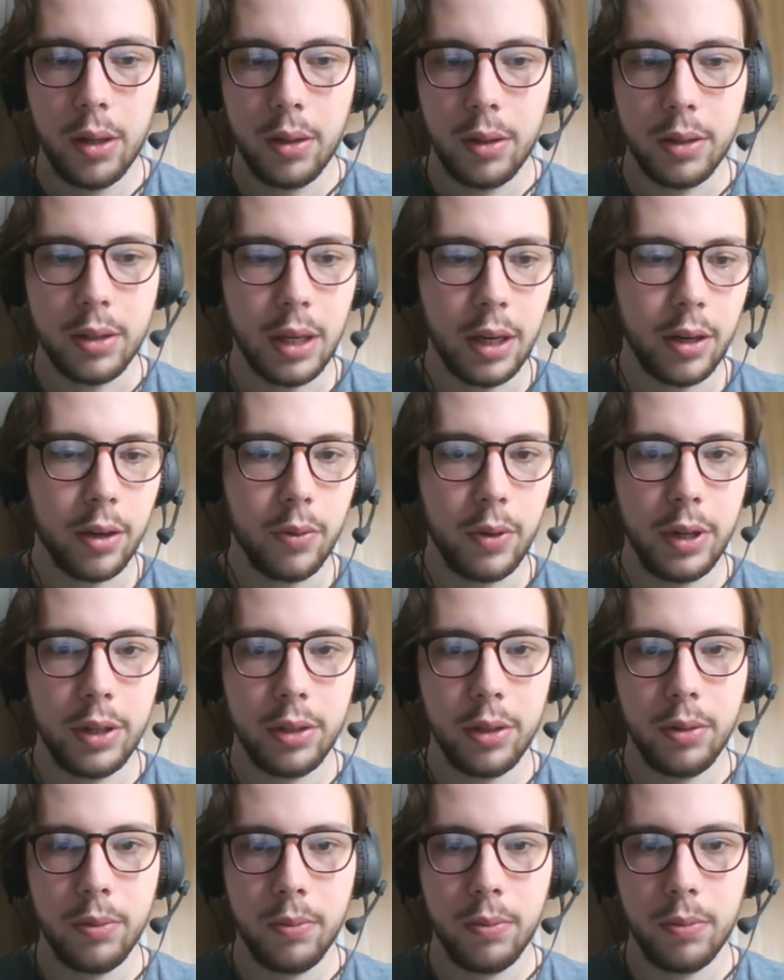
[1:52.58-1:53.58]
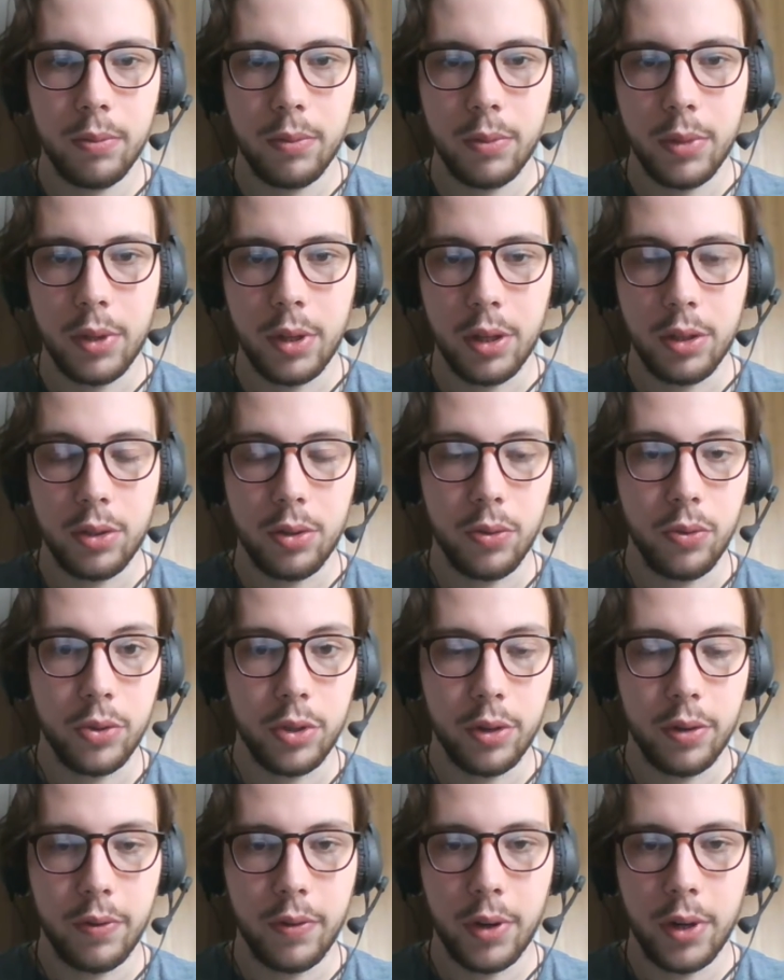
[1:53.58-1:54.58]
The second reason, that's
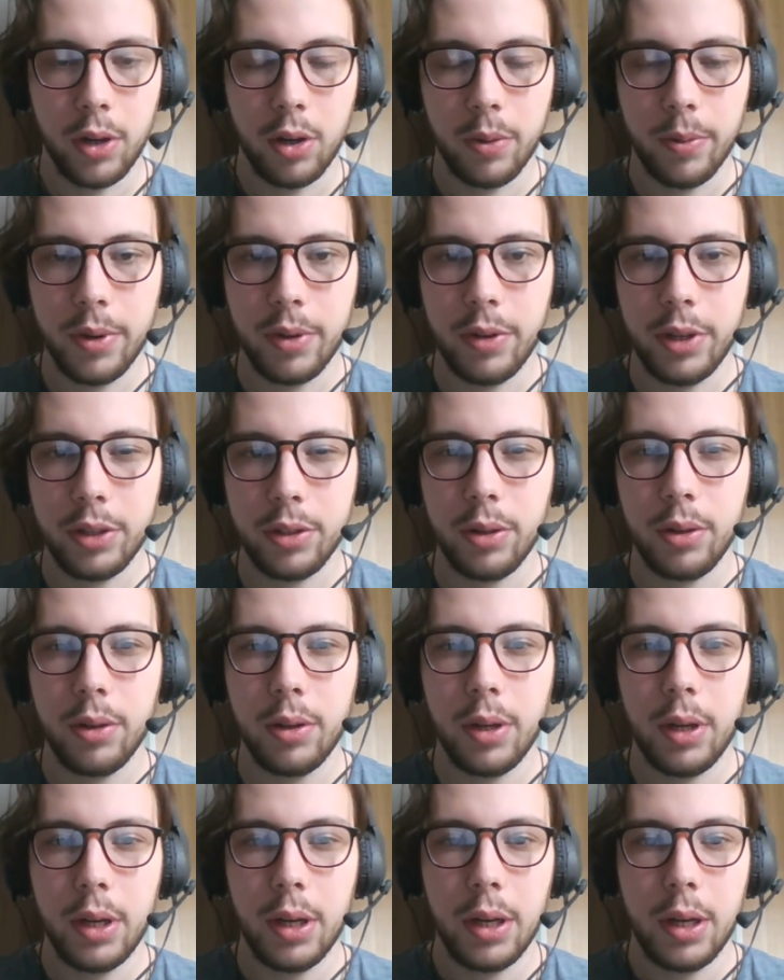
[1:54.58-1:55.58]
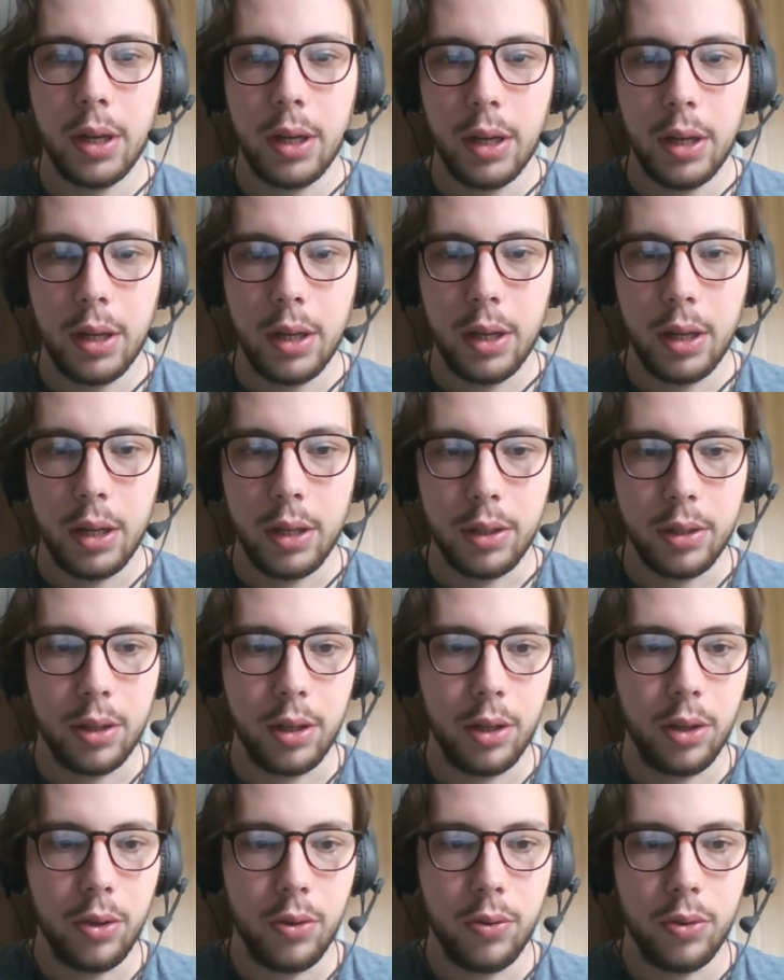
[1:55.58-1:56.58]
also a very common reason, is
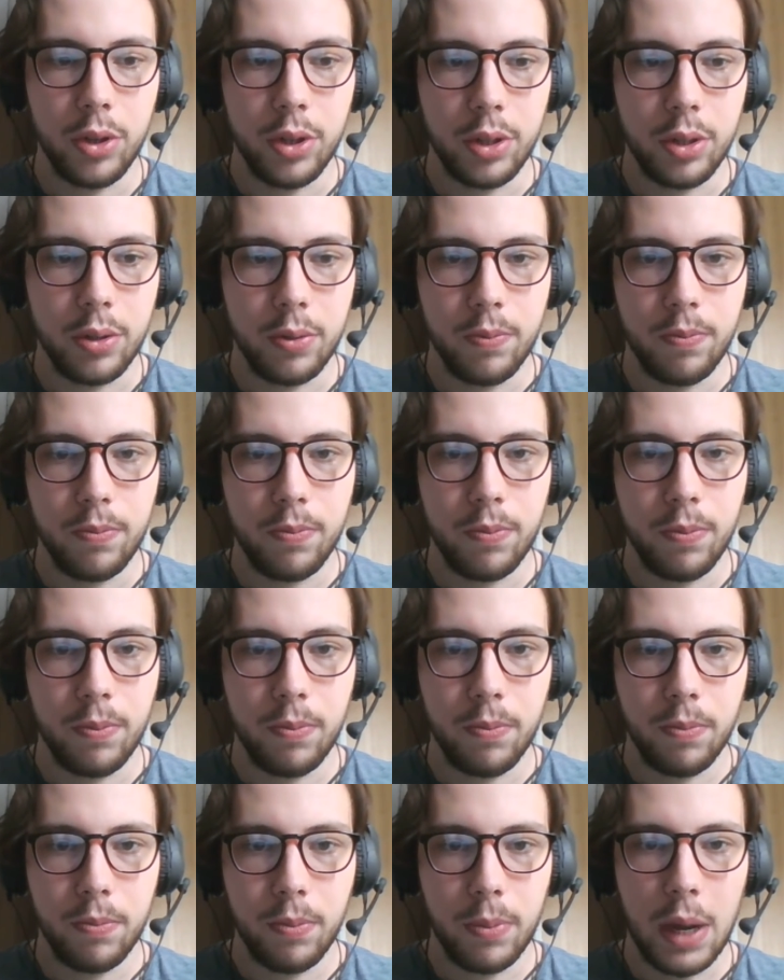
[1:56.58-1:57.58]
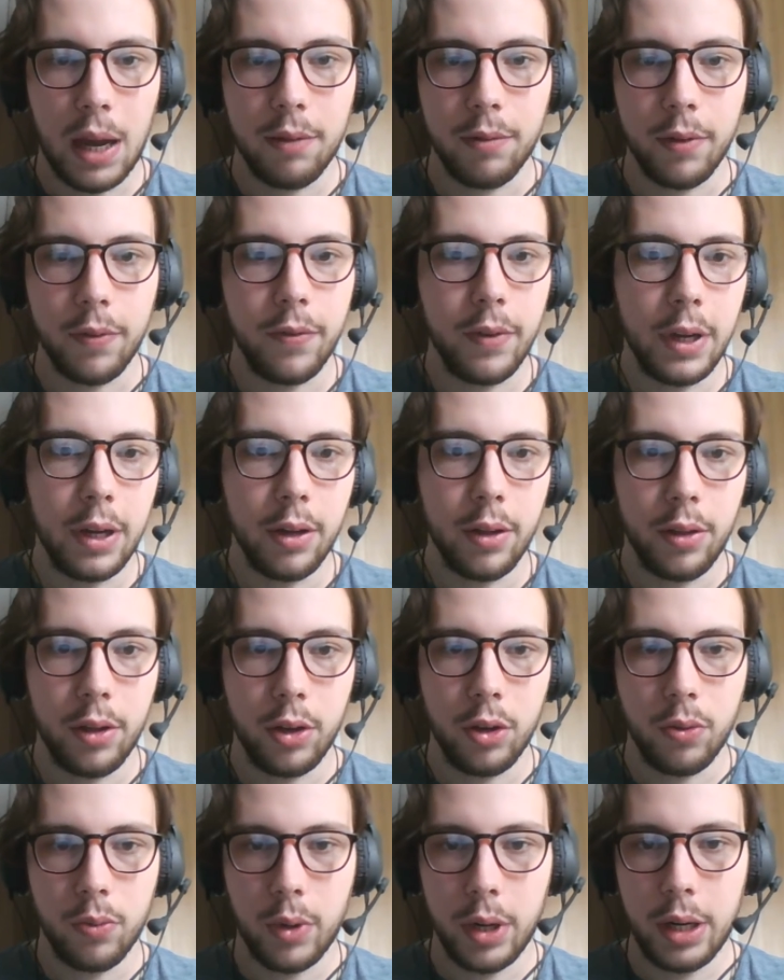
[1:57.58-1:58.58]
that you just have a fear that
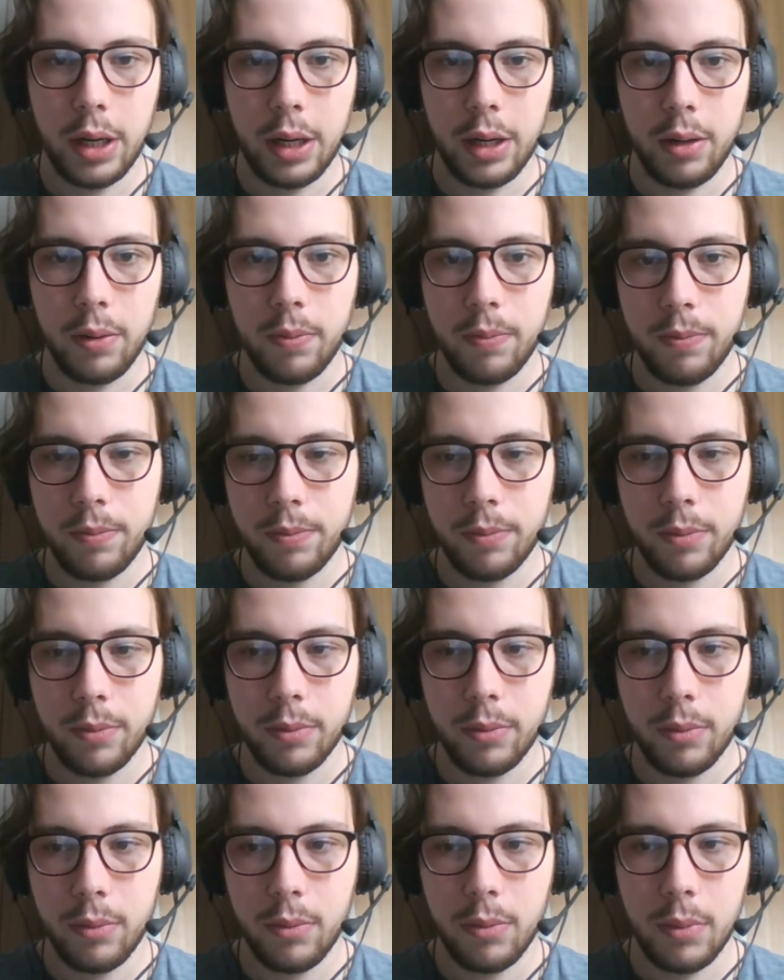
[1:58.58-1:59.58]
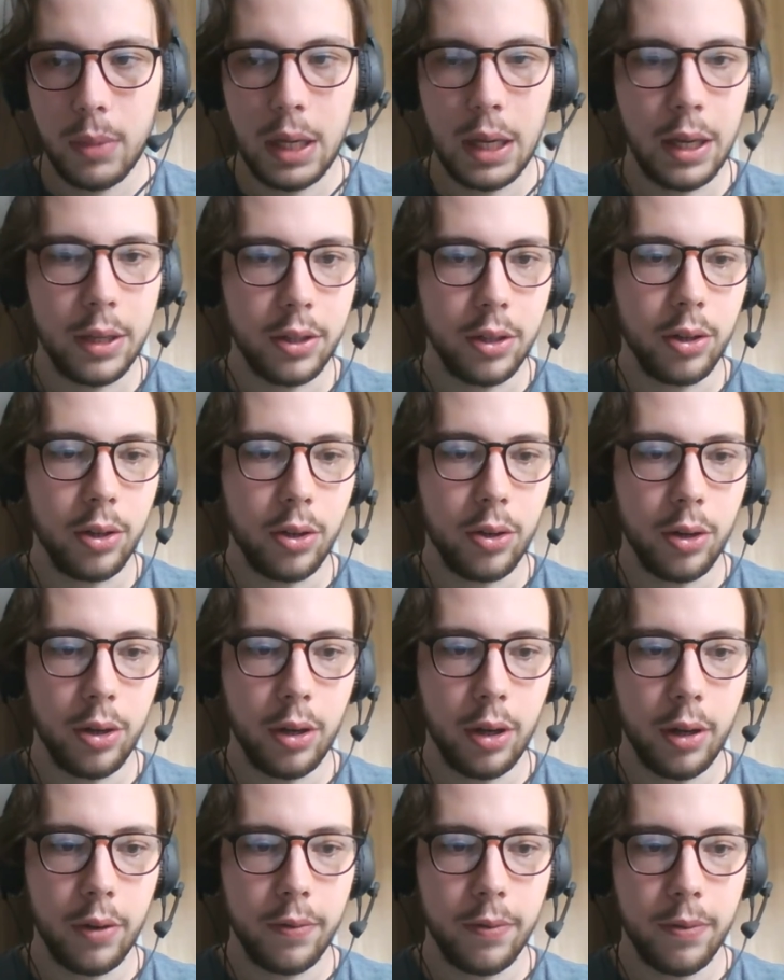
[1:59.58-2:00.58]
your writing isn't good
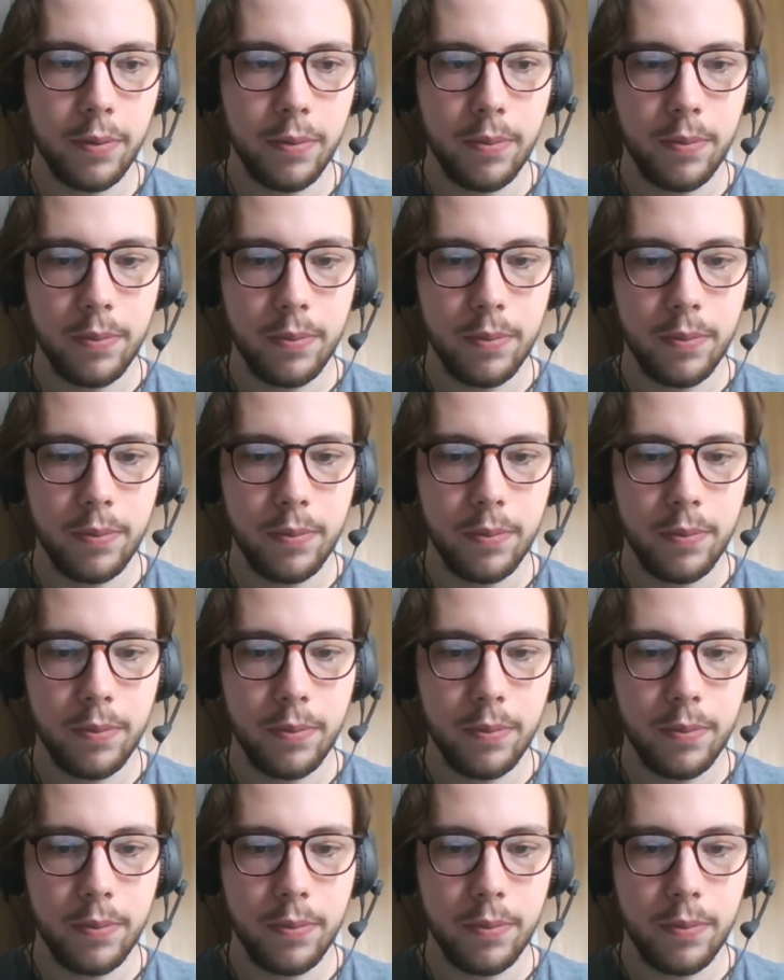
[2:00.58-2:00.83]
enough,